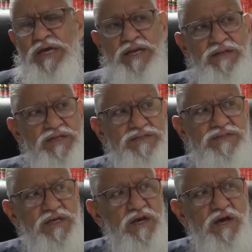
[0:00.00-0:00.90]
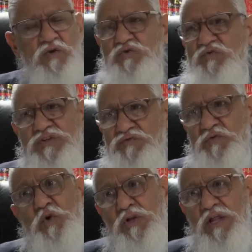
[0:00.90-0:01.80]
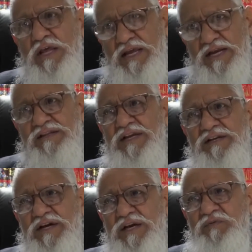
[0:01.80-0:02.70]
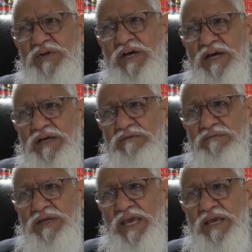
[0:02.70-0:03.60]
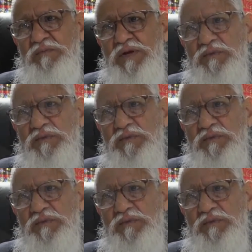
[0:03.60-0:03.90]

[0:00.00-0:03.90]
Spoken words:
and this house was full at that time when I came